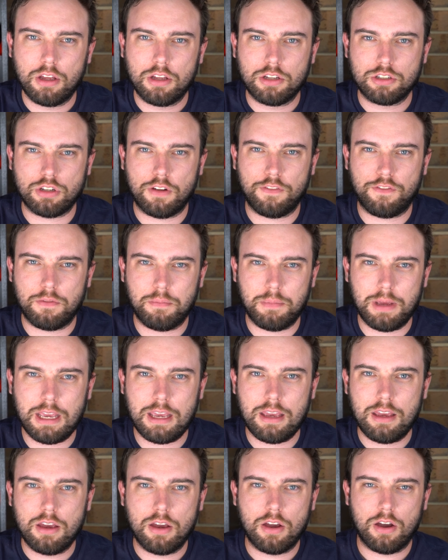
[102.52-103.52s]
So for
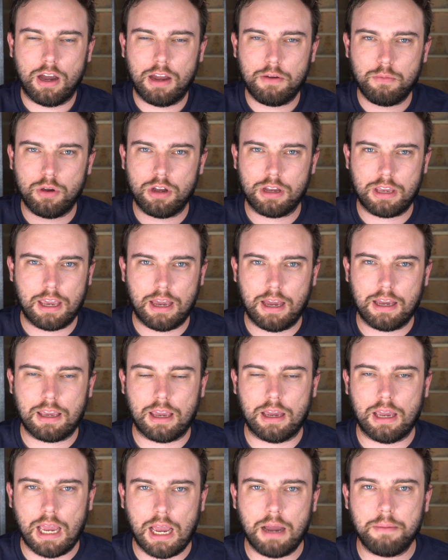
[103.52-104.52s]
me, I work out,
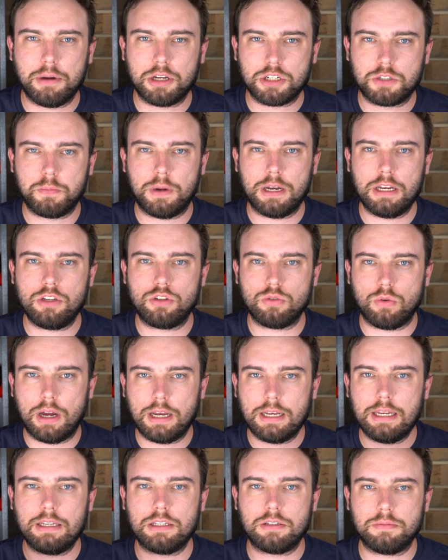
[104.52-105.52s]
okay, how much money do I
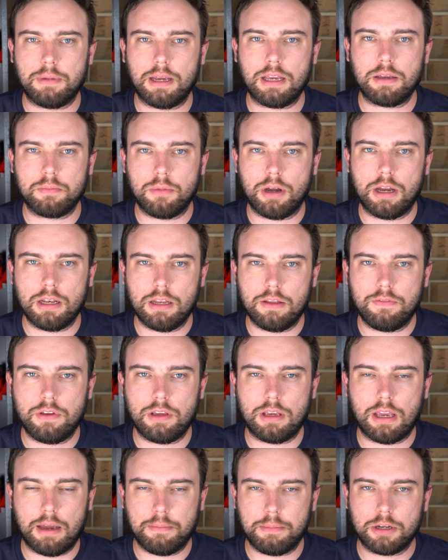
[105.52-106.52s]
need to make my
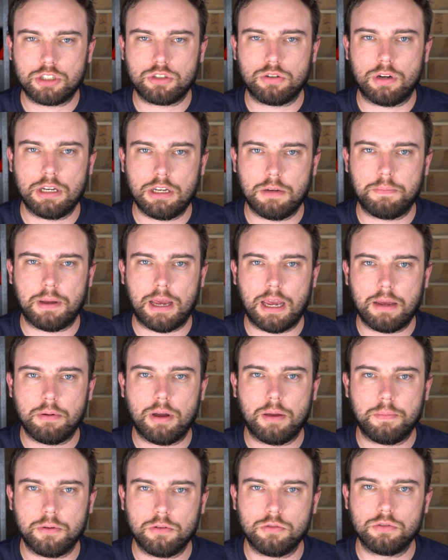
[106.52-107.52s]
living? How much do I need to pay
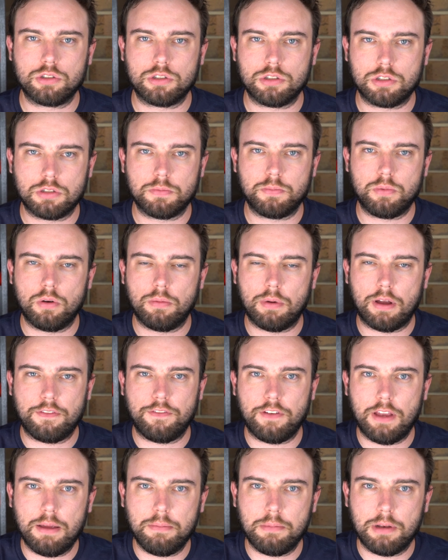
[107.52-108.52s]
my bills to support my
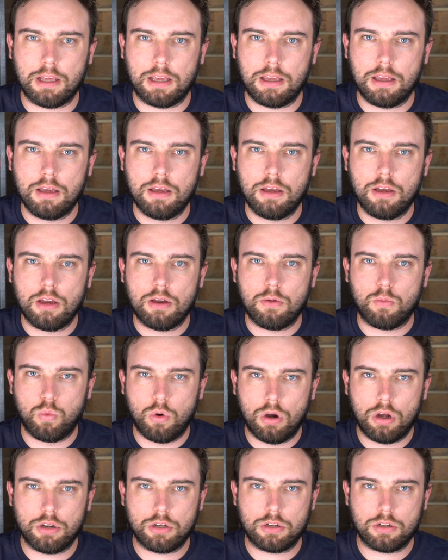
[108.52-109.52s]
family?
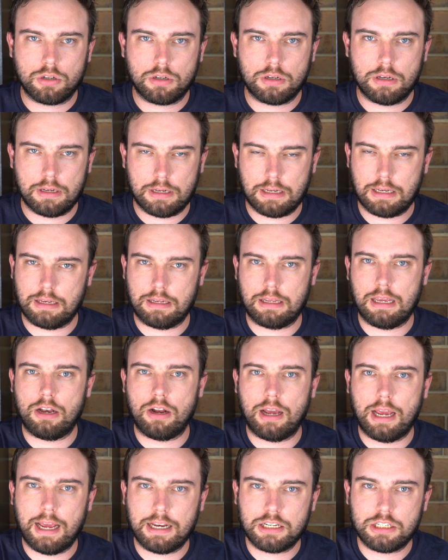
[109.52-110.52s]
What can
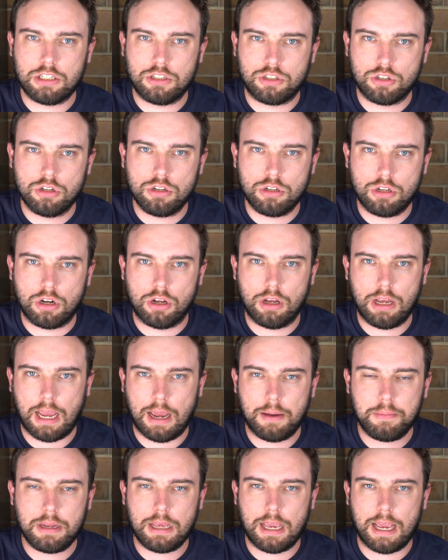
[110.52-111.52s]
I actually do? You know,
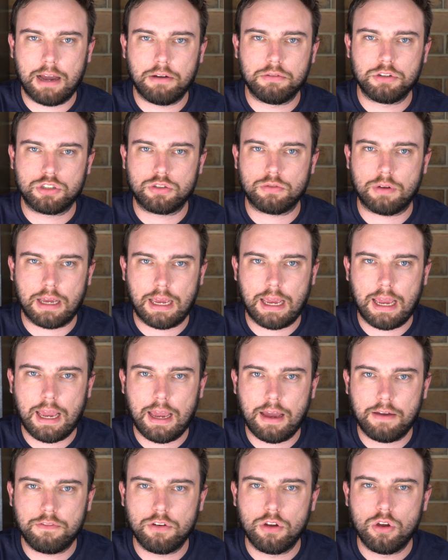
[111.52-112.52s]
how many hours do I
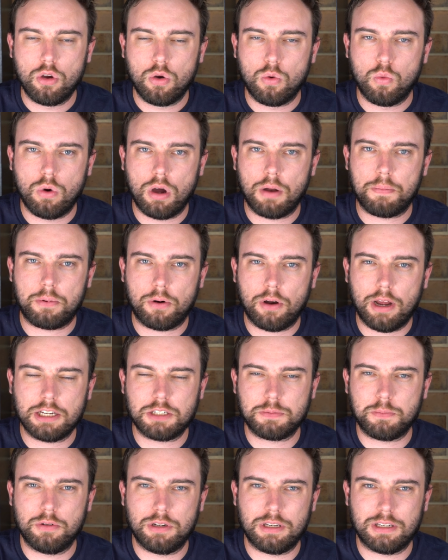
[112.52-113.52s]
have? What price
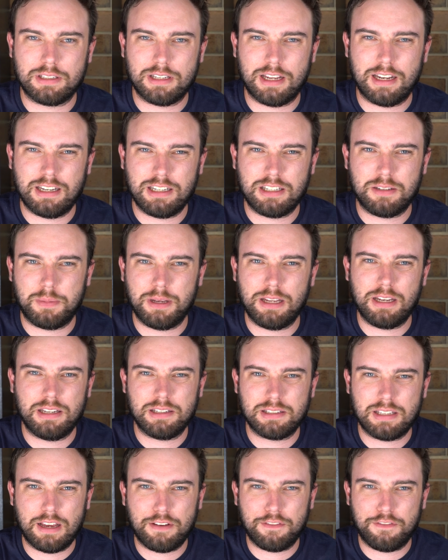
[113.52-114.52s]
point does that need to be? And
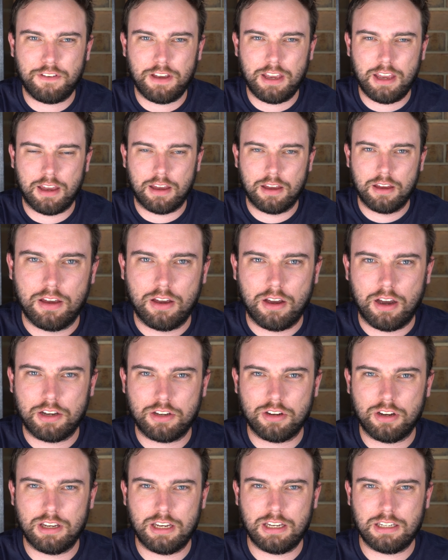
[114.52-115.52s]
is that fair? I
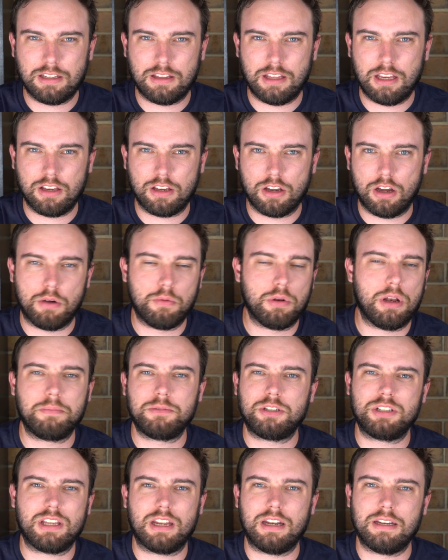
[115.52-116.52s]
don't need to then go, oh, well, I'm
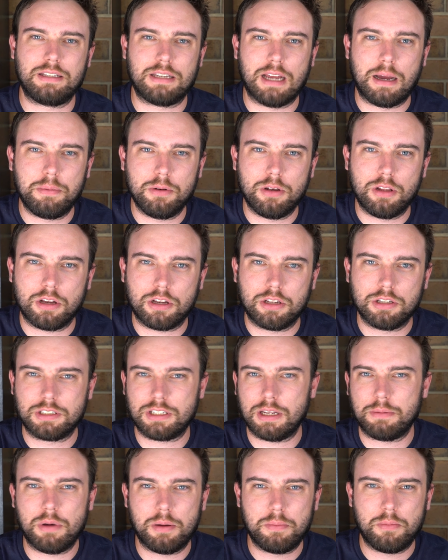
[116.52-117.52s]
just going to double it because
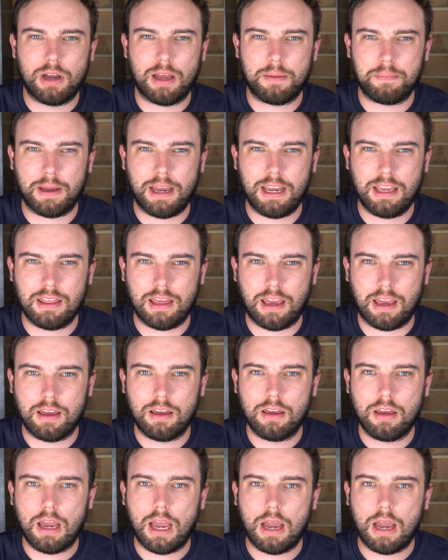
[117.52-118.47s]
someone might pay that.